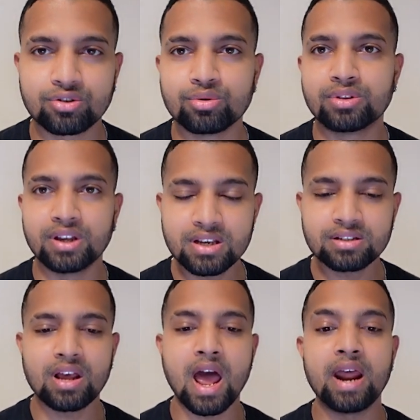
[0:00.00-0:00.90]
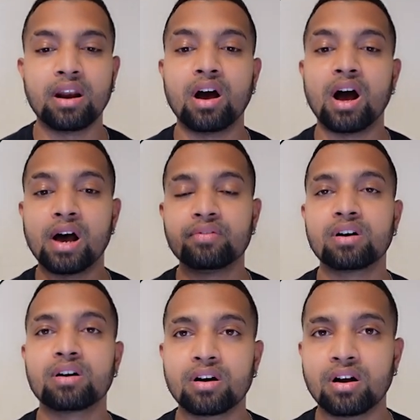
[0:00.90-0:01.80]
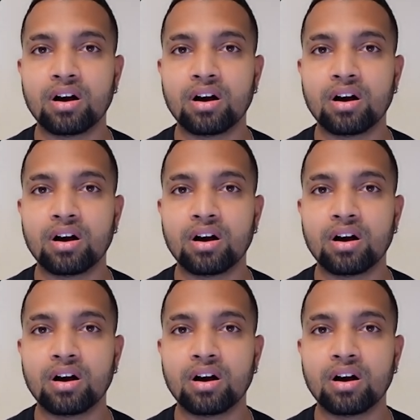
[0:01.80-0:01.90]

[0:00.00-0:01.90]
to this and other